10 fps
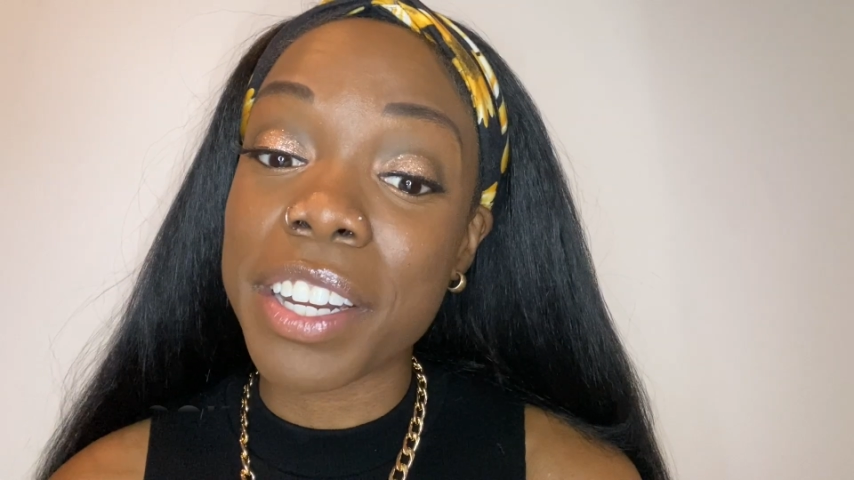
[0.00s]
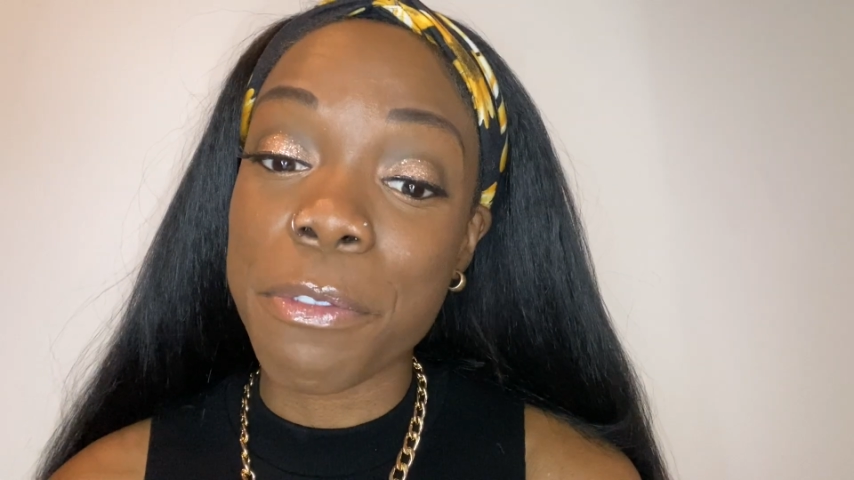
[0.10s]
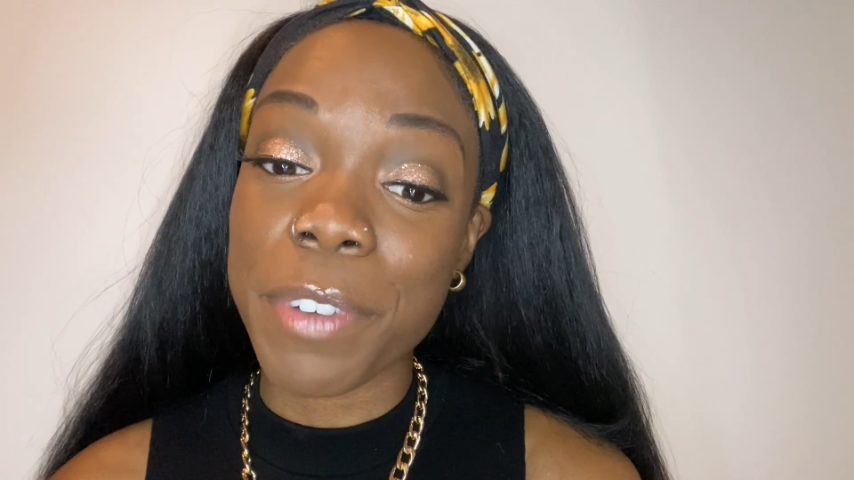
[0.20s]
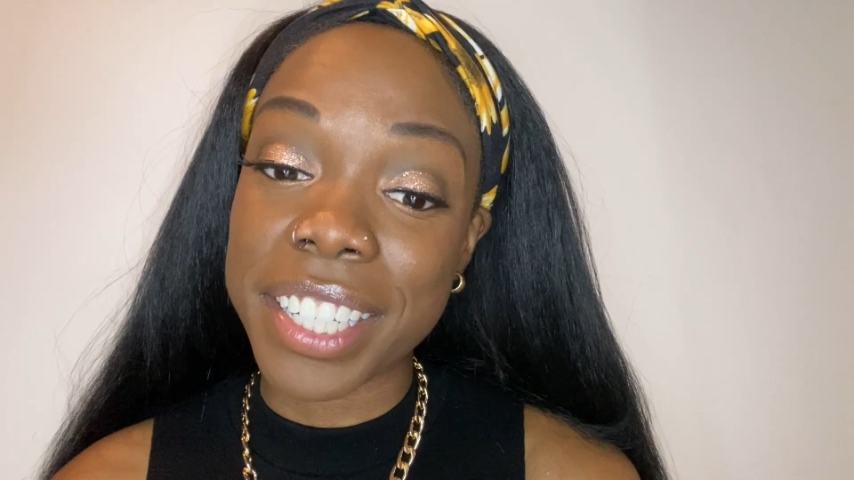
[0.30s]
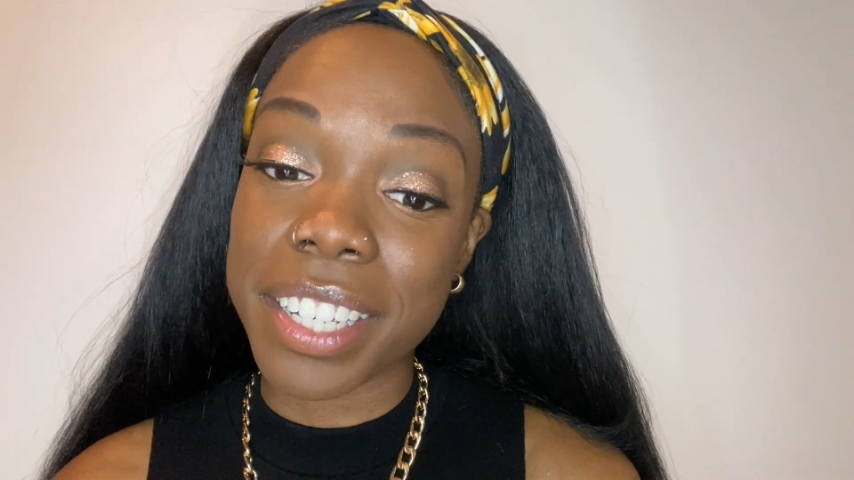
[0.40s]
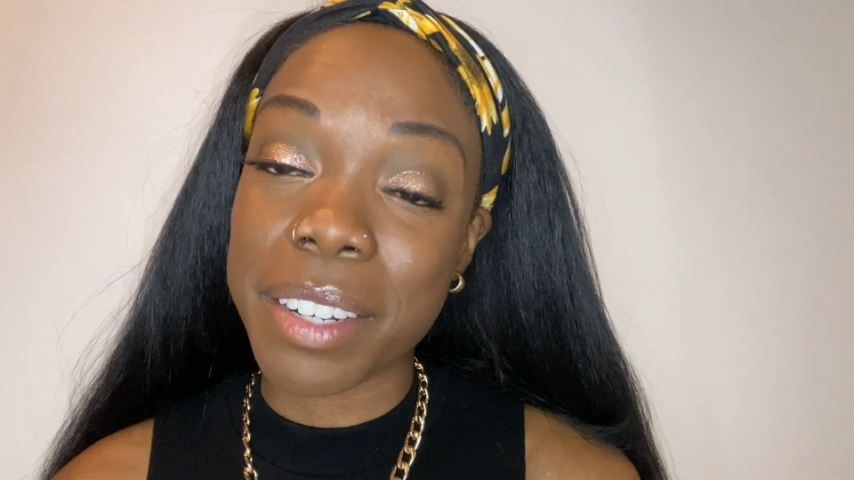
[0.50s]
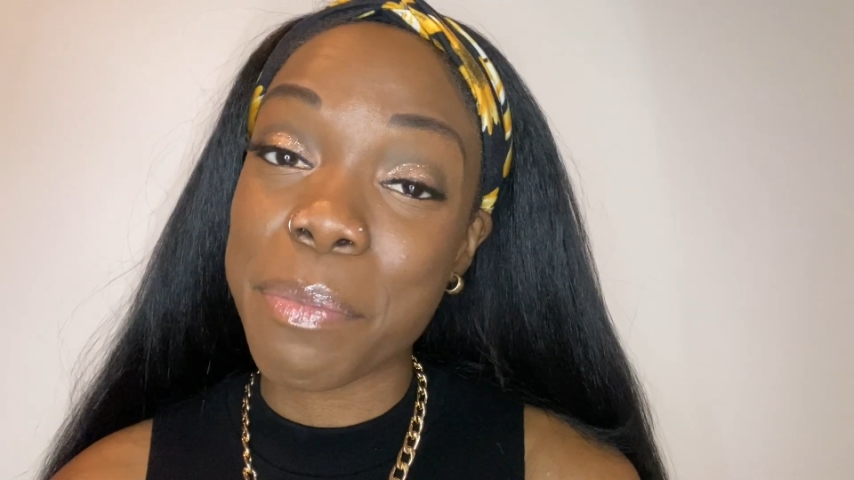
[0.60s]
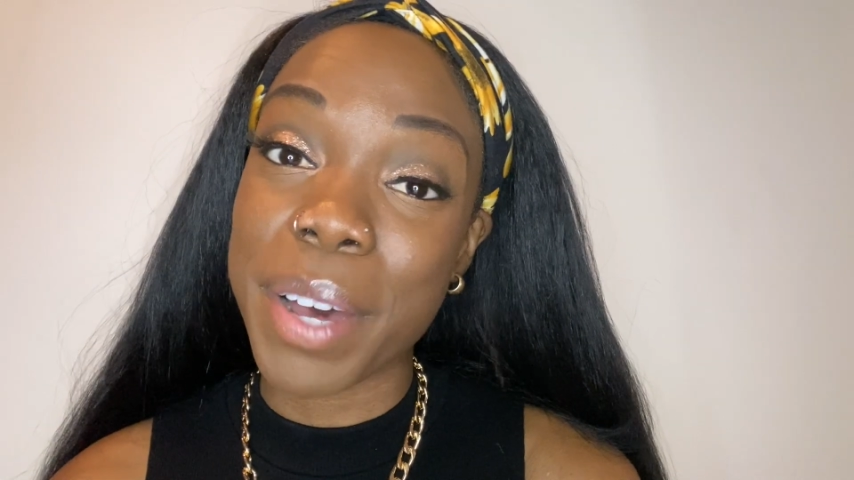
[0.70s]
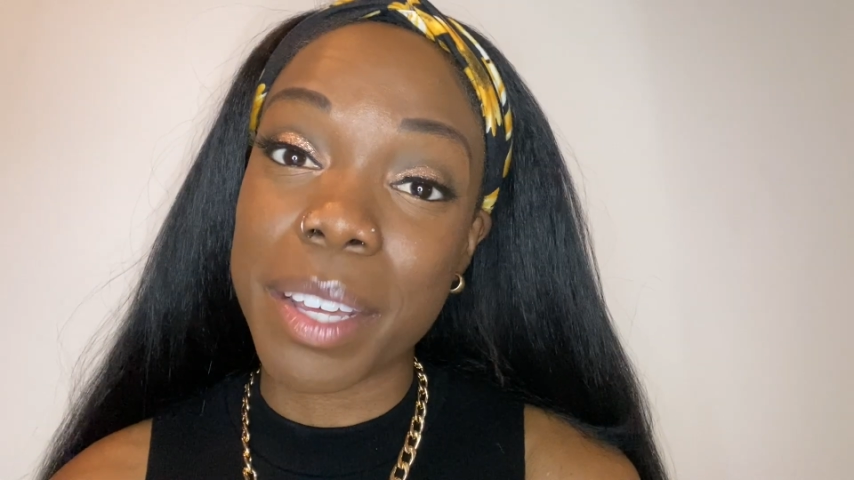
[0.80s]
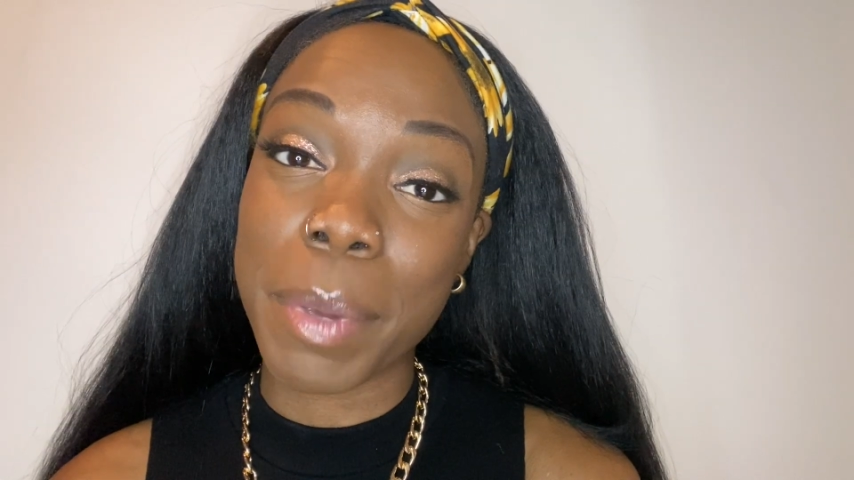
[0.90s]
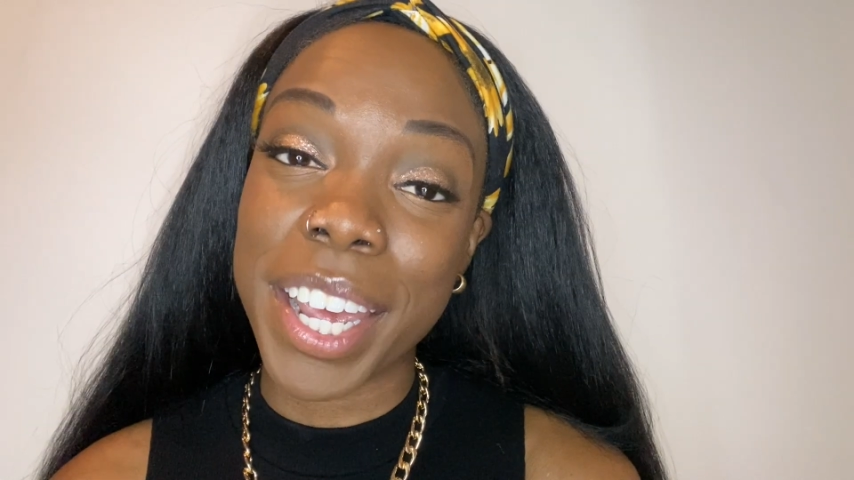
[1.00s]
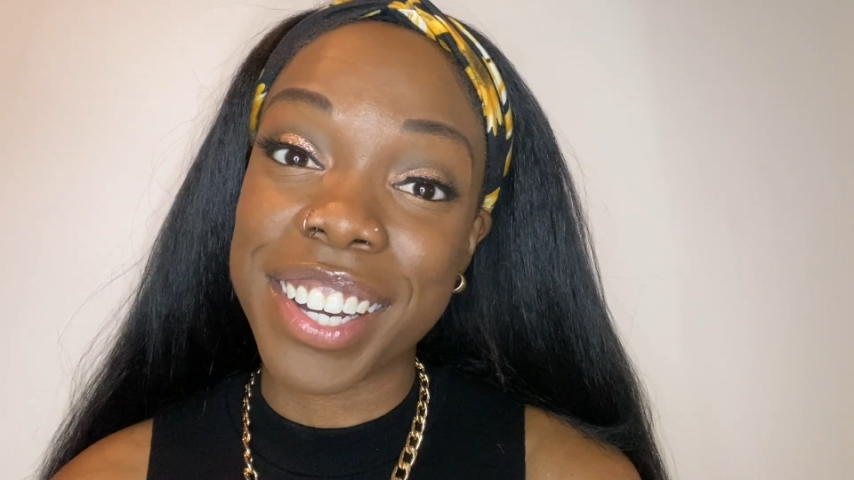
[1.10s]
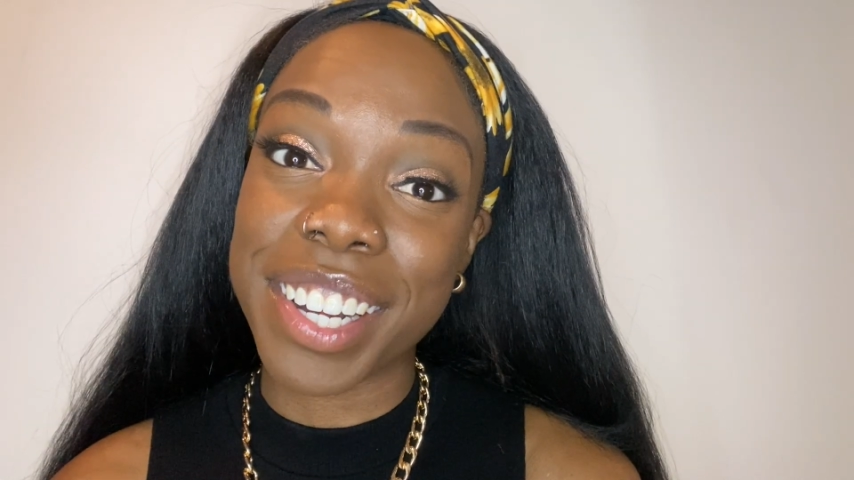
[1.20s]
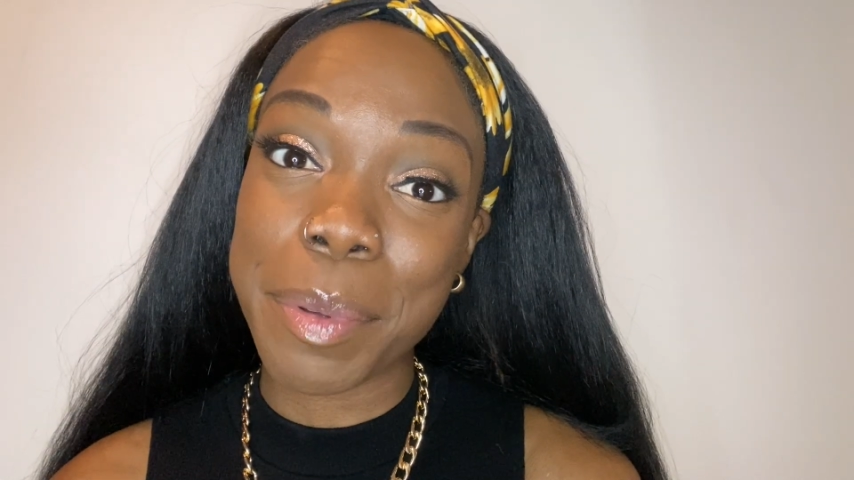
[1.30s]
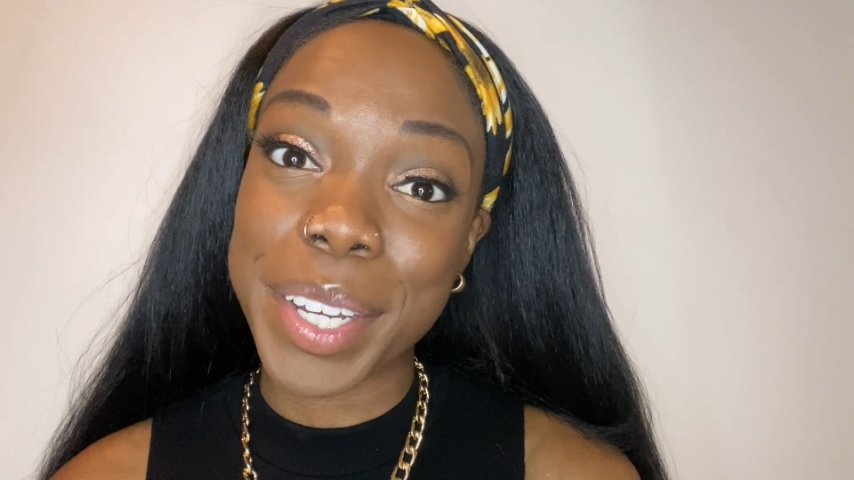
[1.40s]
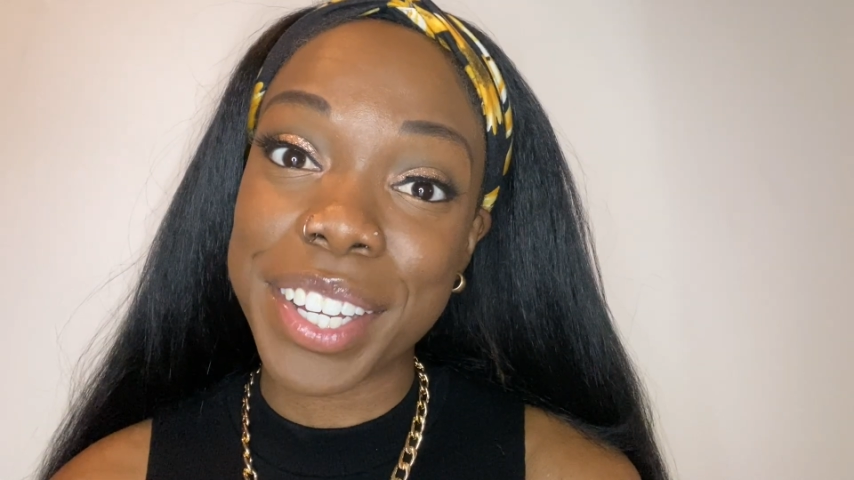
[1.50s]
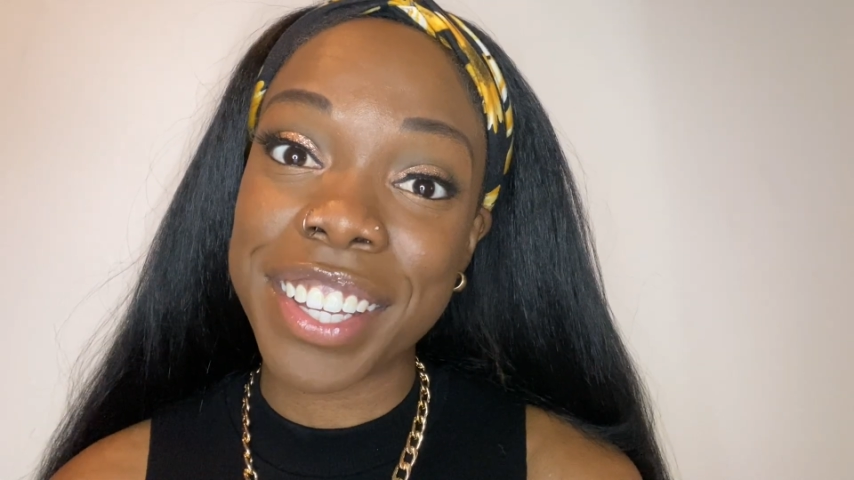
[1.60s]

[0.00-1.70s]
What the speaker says: affected by the pandemic.